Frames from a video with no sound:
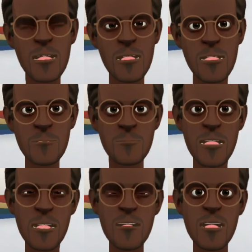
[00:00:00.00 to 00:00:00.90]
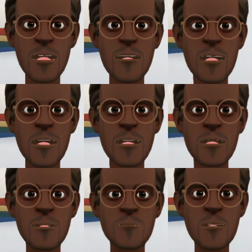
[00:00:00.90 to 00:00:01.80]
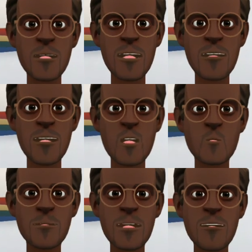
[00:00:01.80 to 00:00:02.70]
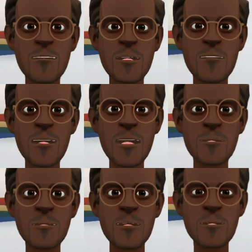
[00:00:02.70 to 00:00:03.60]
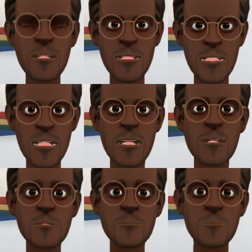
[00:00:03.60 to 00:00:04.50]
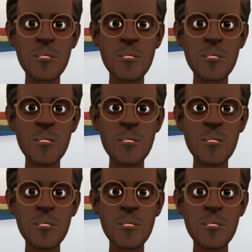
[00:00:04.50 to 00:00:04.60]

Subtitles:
is capable of achieving a transfer rate of 2.5 terabytes/s,